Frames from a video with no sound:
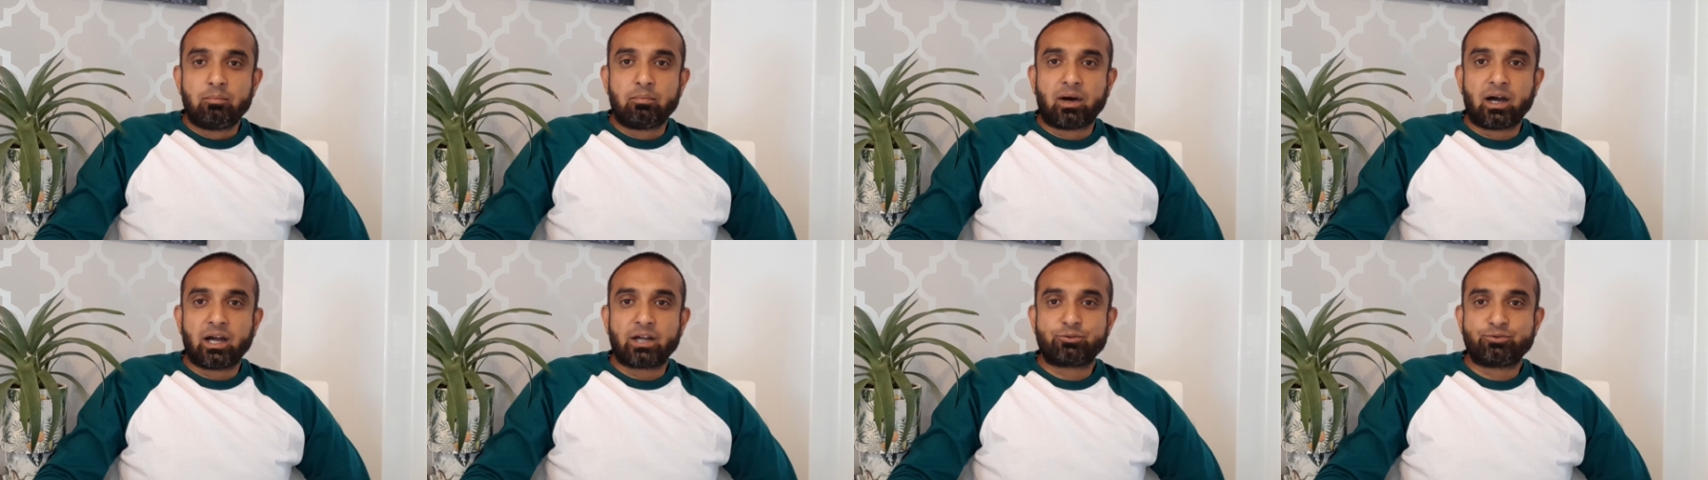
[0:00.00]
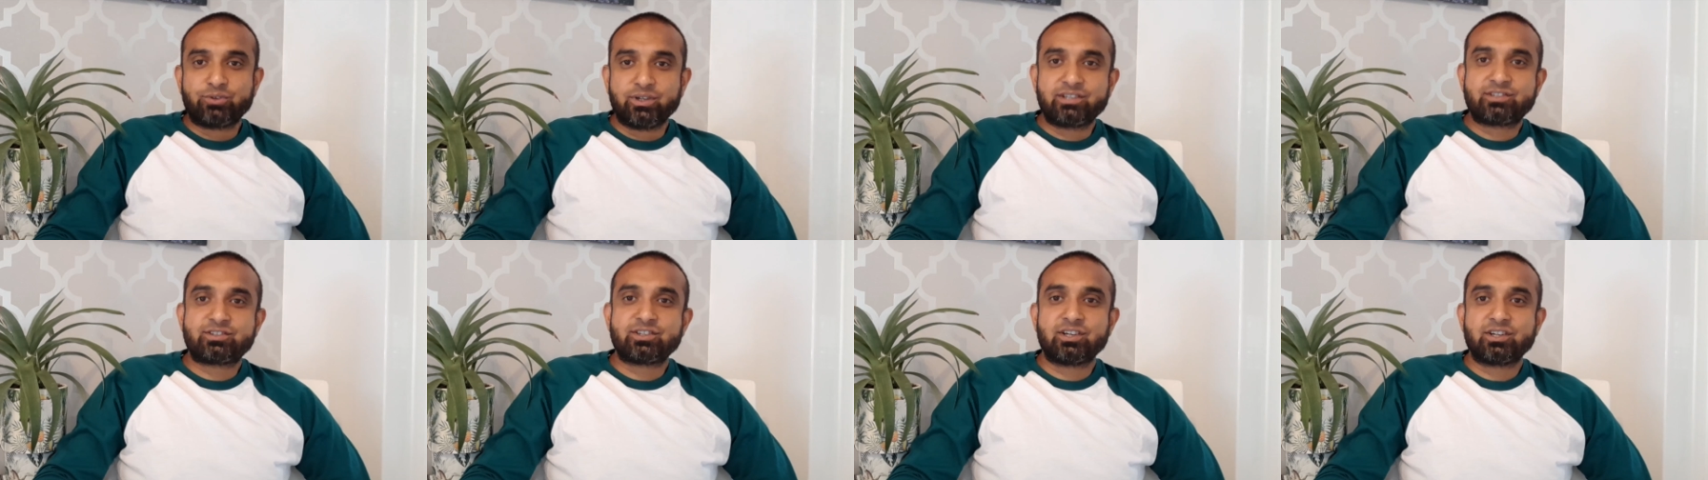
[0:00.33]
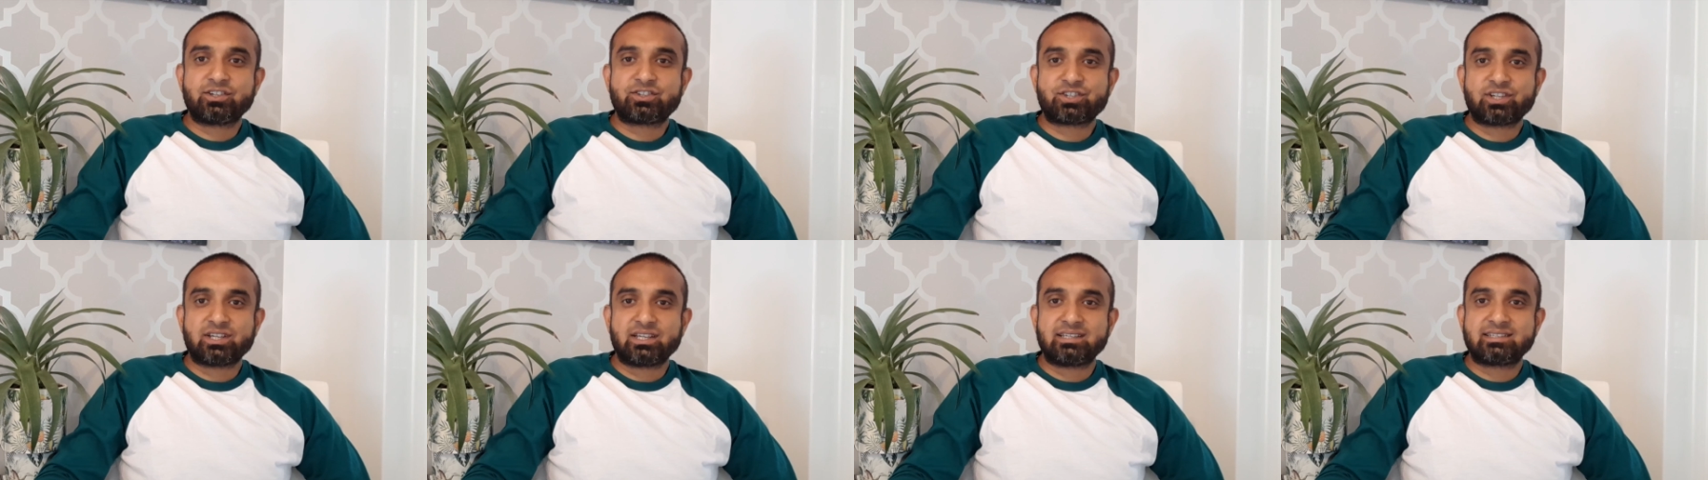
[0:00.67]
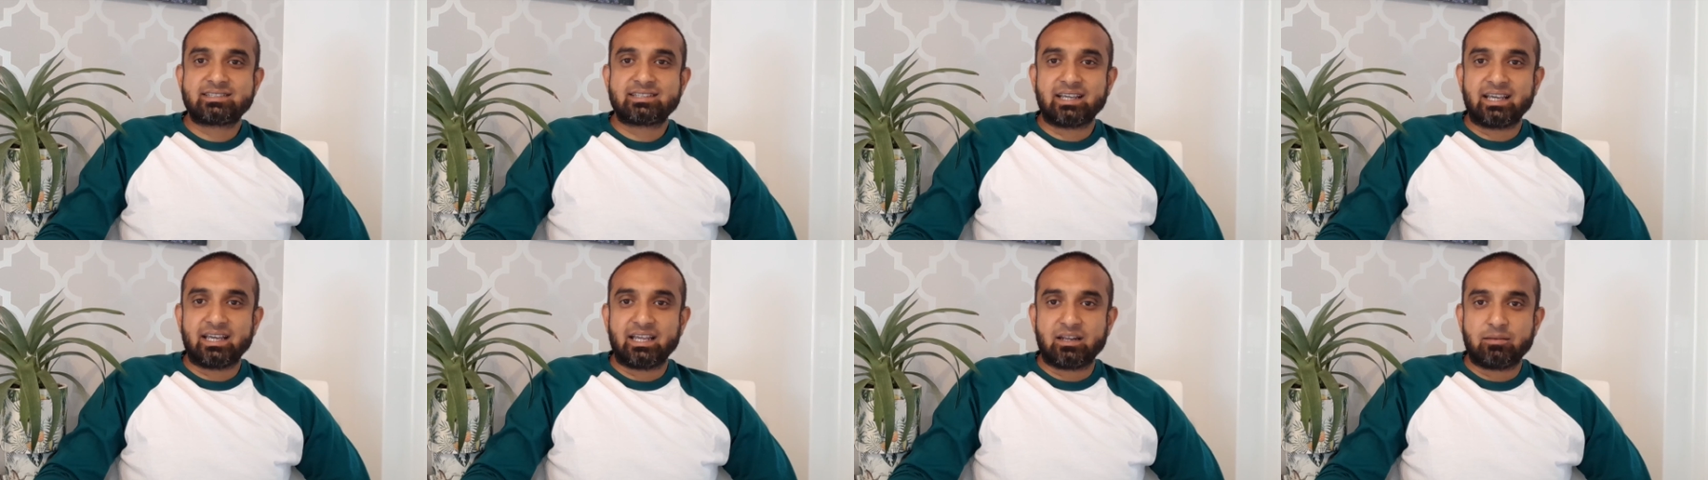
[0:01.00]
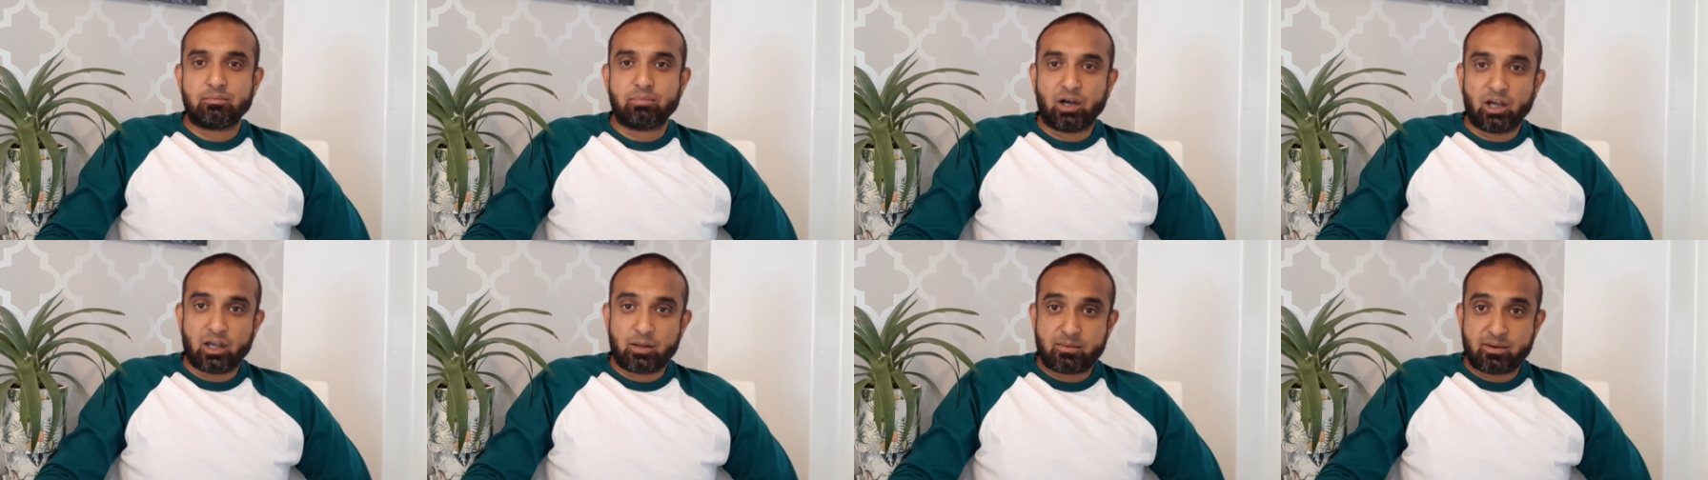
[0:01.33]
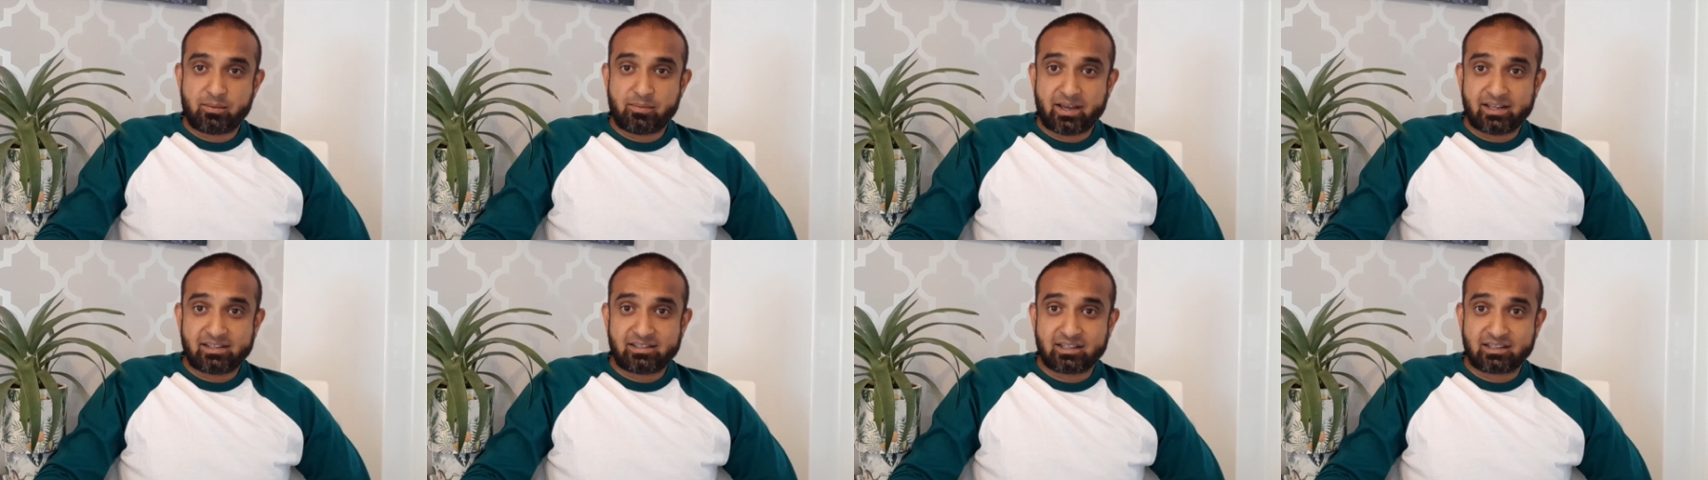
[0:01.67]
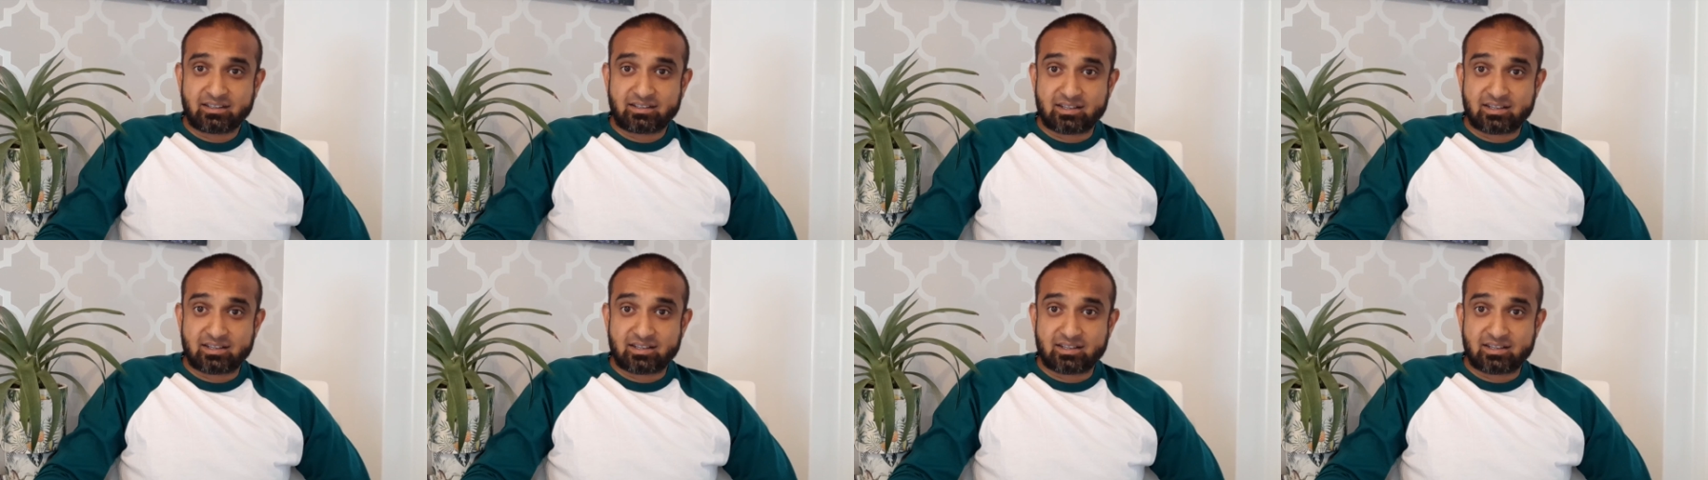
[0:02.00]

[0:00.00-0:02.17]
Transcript: My research is in biomimetic